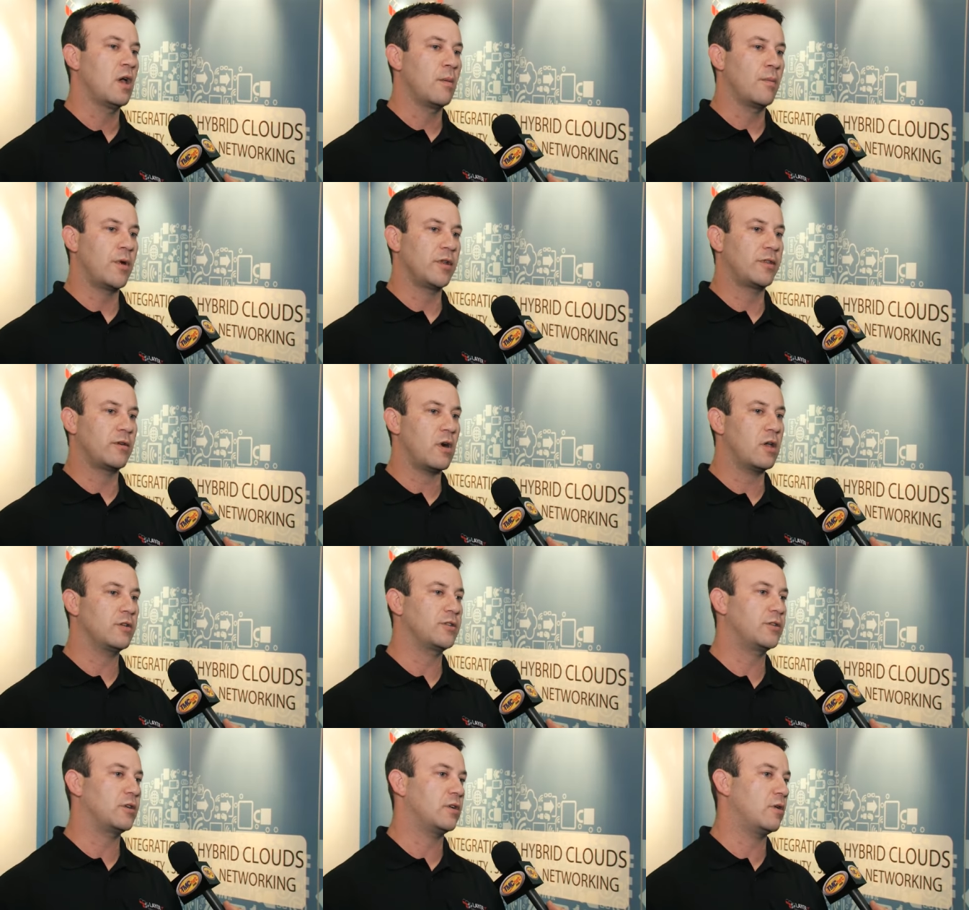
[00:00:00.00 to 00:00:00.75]
but they're
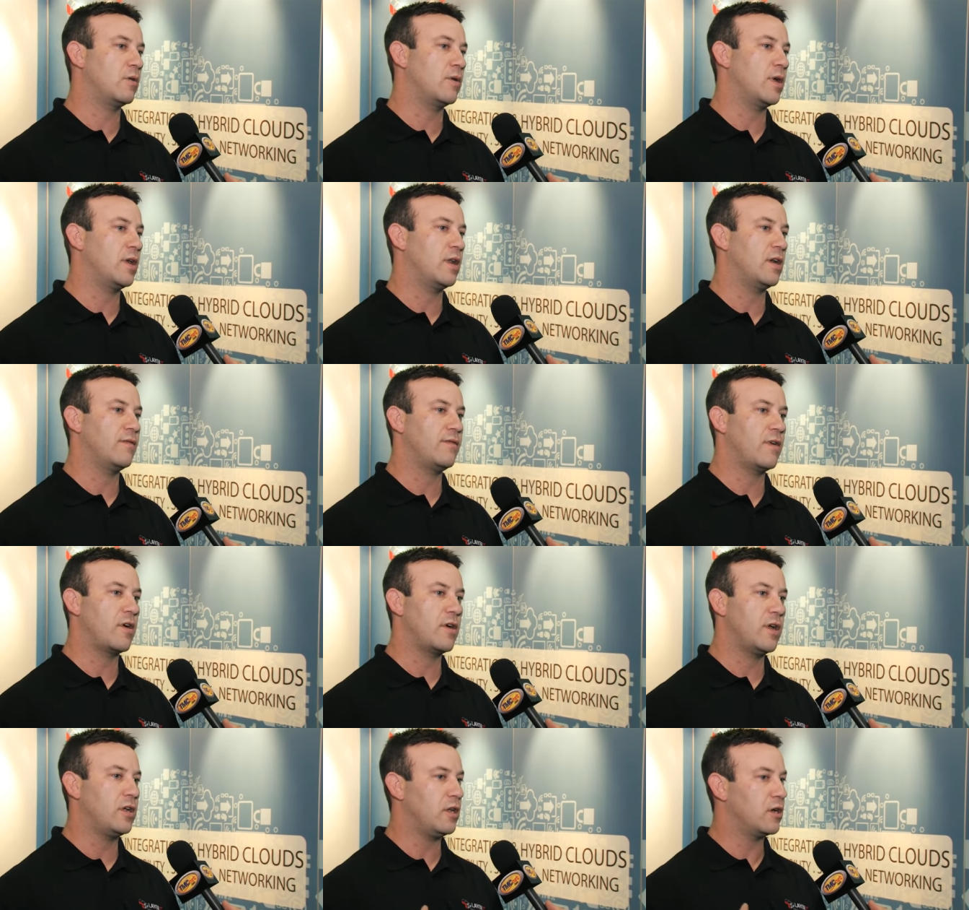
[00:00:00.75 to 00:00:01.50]
also in a
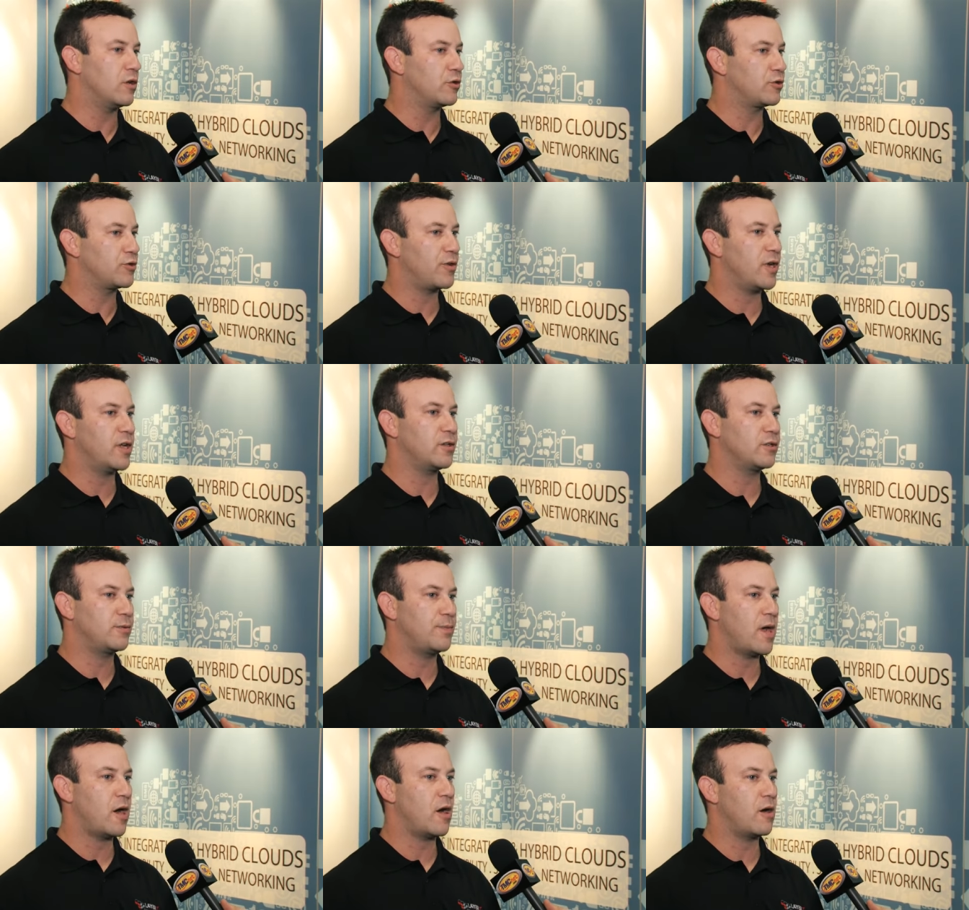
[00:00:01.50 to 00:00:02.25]
very you know,
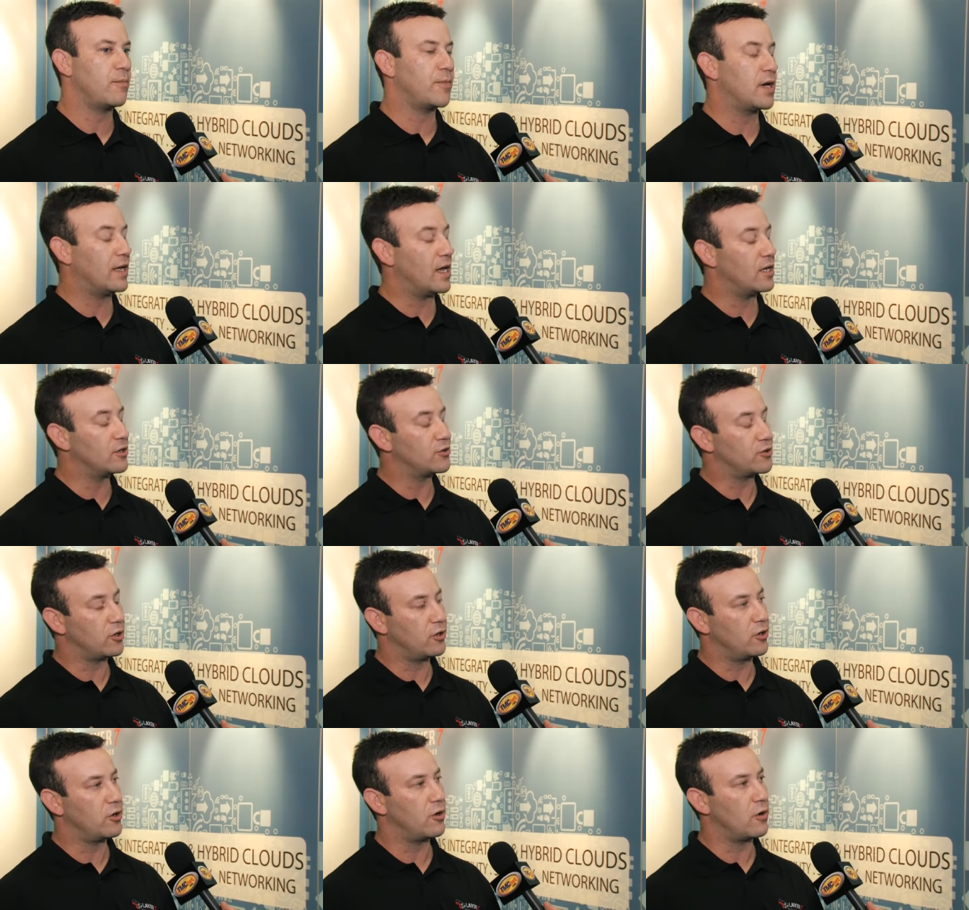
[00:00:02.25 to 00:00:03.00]
transparent, but again,
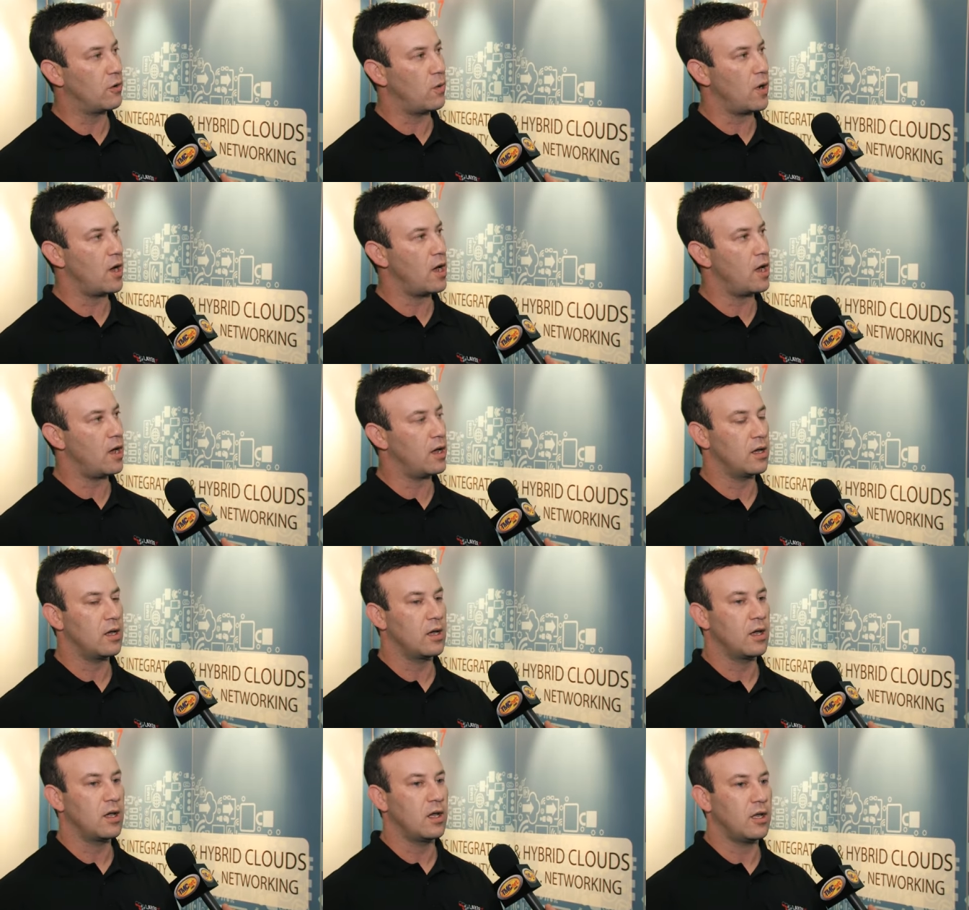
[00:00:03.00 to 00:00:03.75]
secure way,
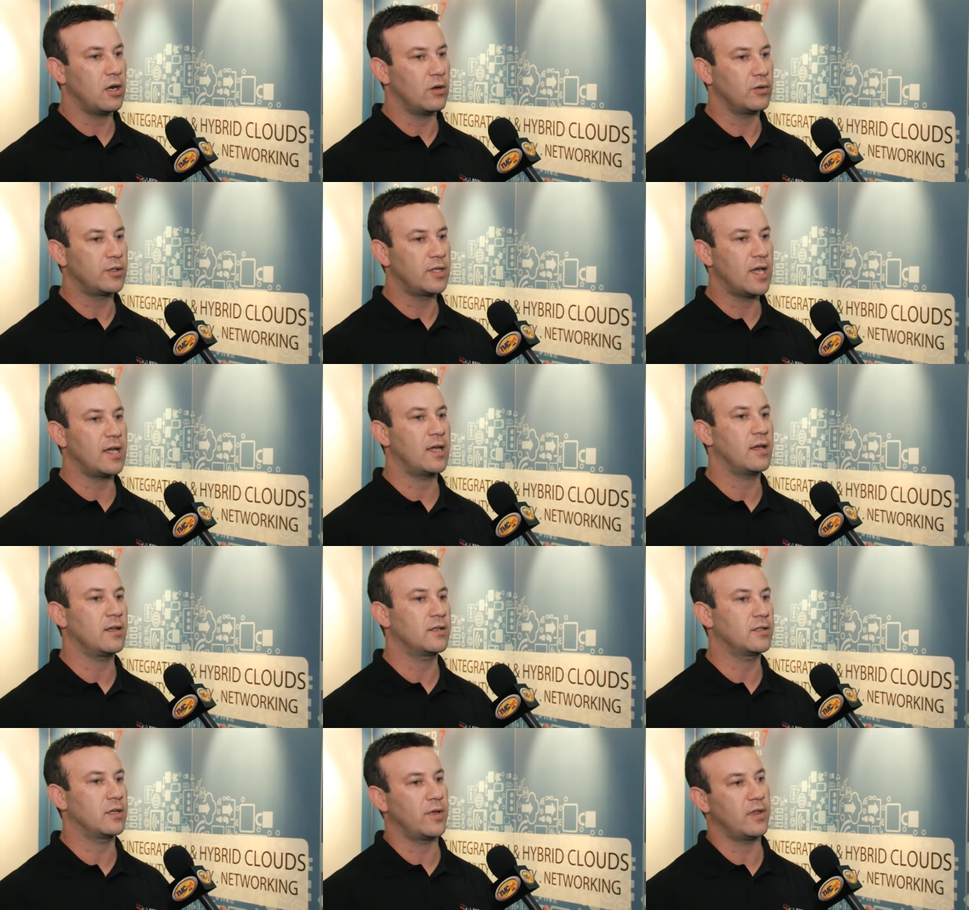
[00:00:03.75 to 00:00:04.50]
you know,
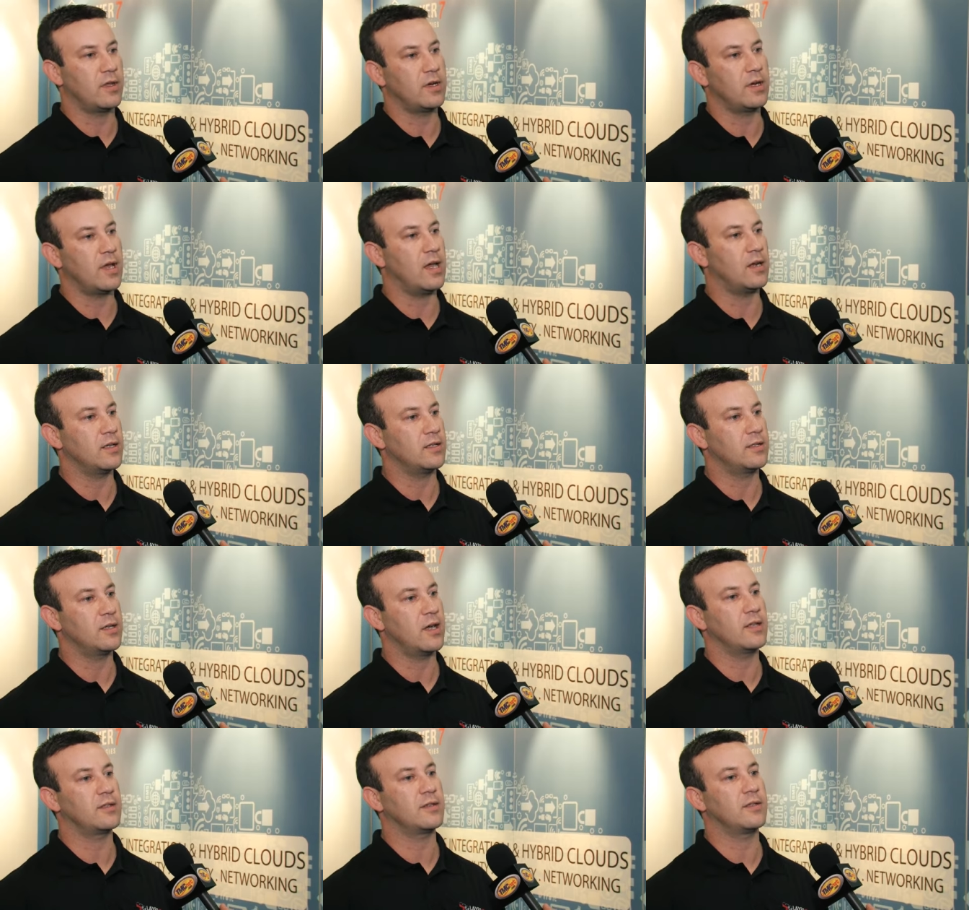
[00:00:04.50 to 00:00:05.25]
taking some of the data
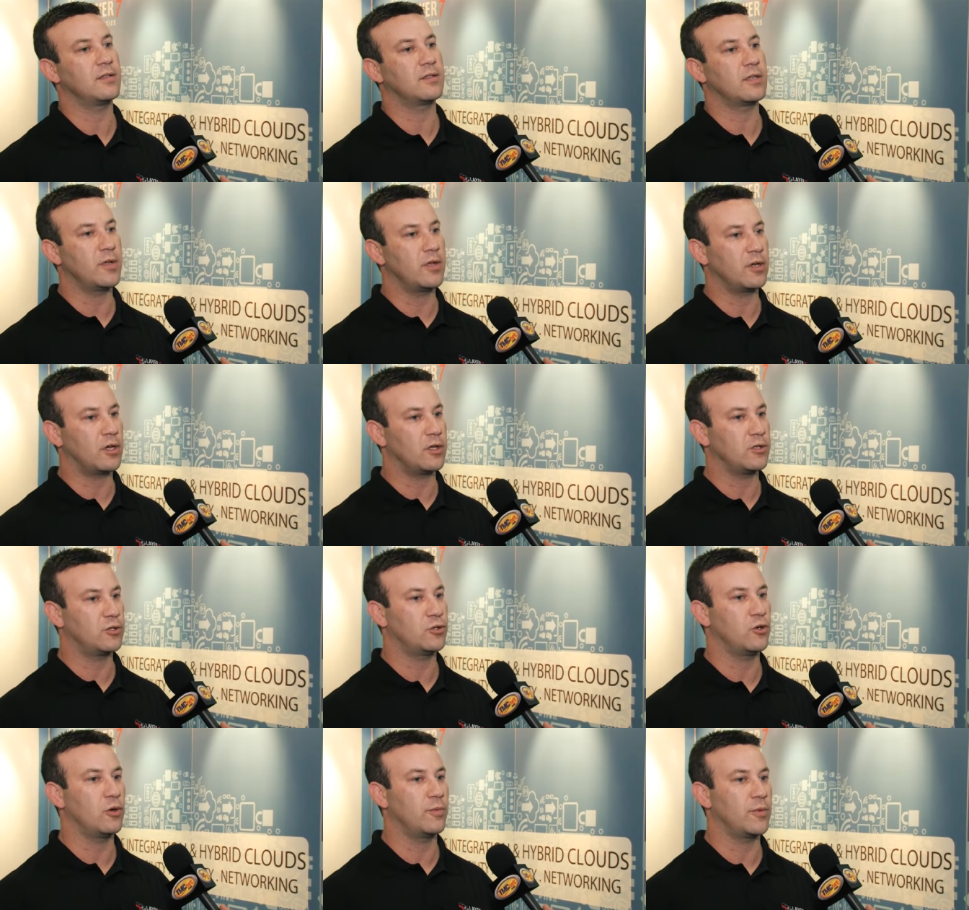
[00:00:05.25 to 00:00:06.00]
sets and some of the
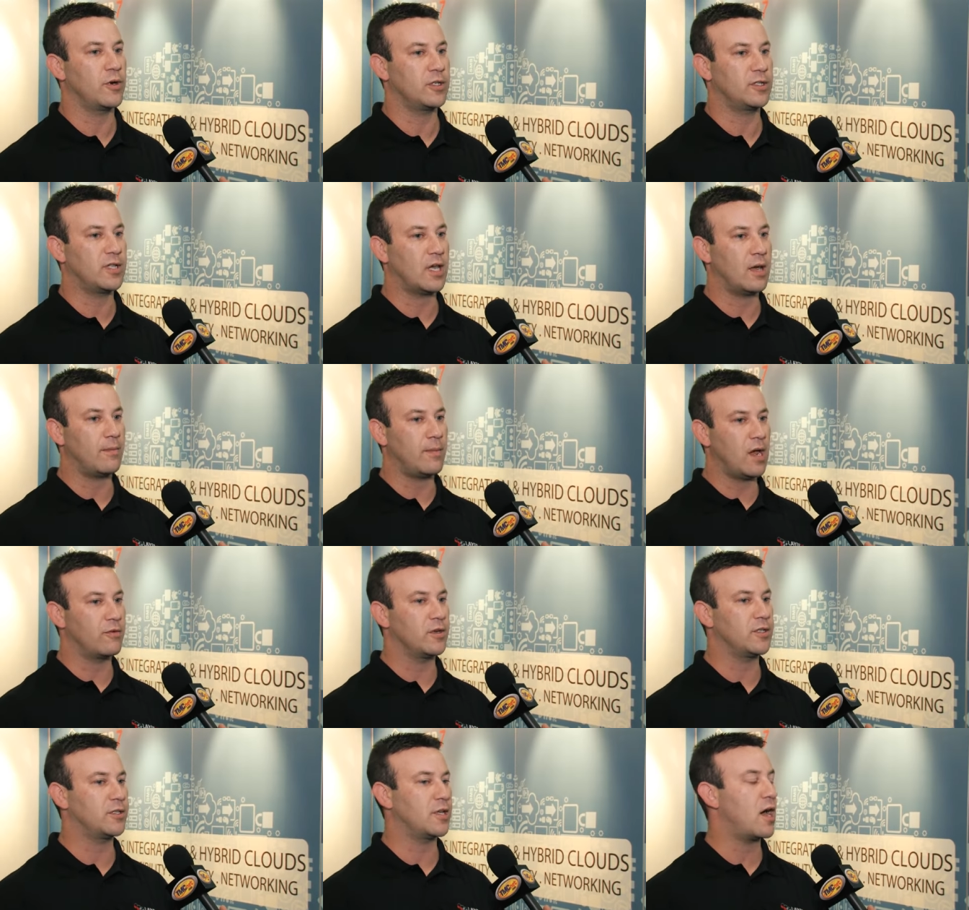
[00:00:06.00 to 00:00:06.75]
consumers that
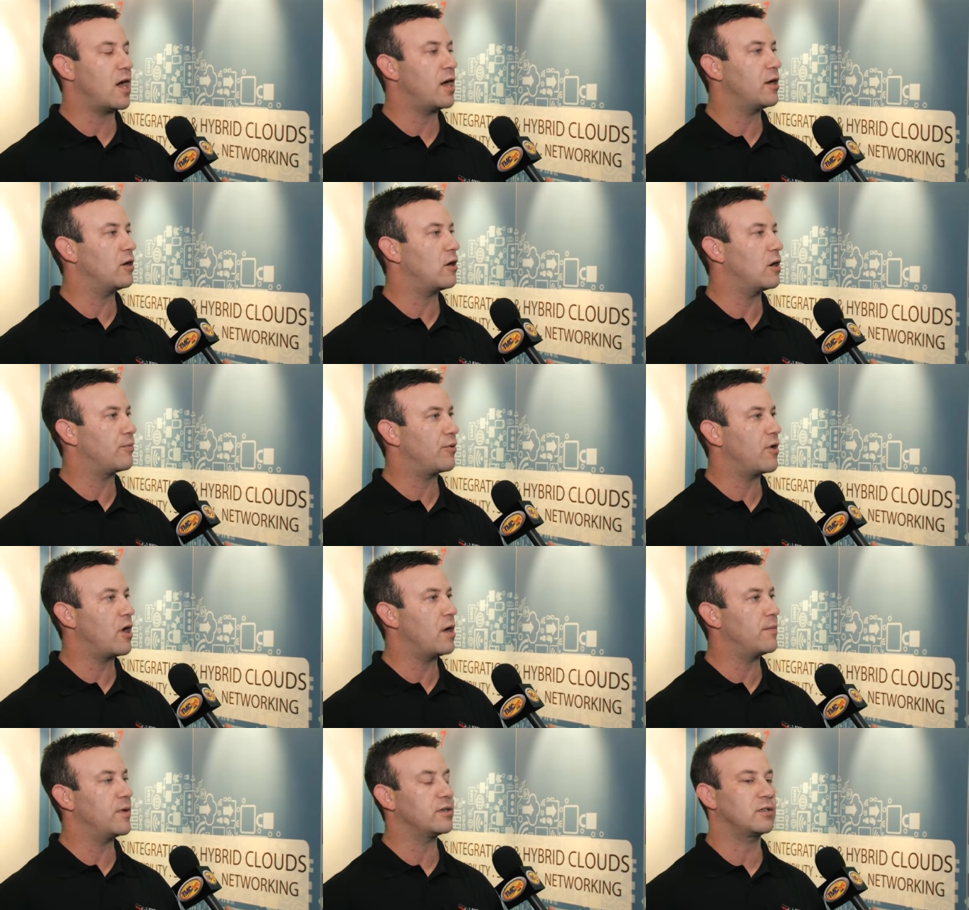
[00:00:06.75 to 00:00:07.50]
may reside on
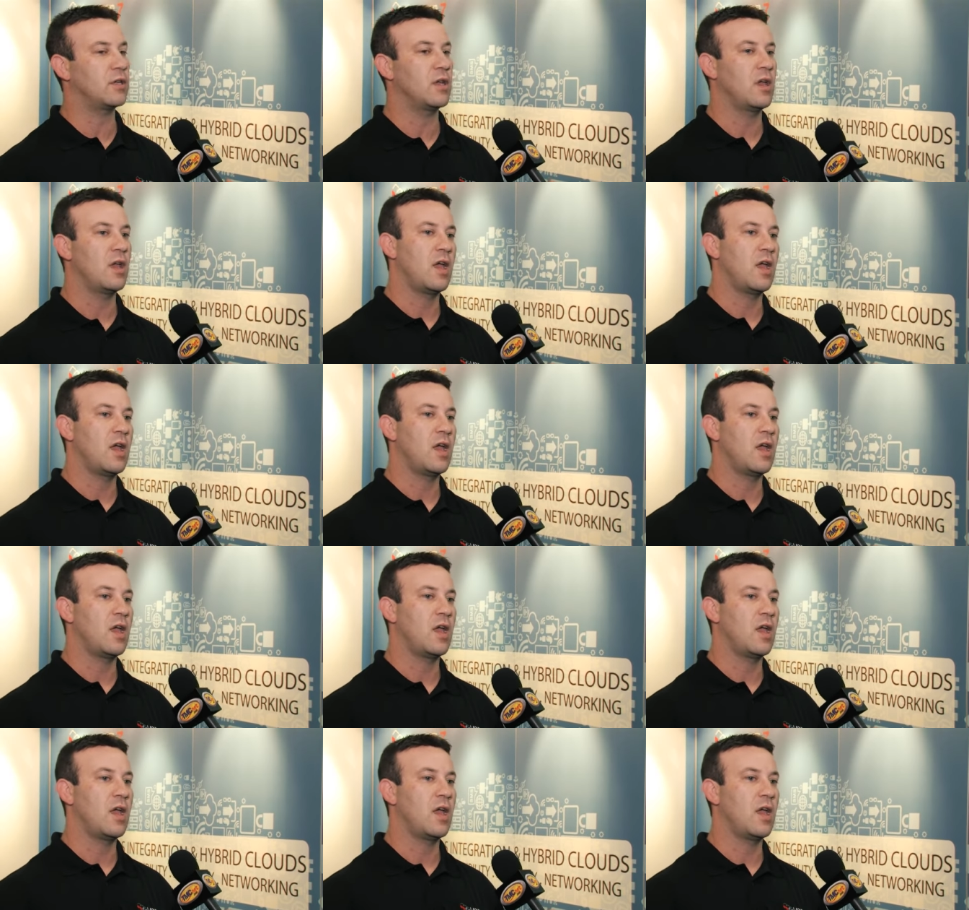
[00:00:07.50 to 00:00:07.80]
premise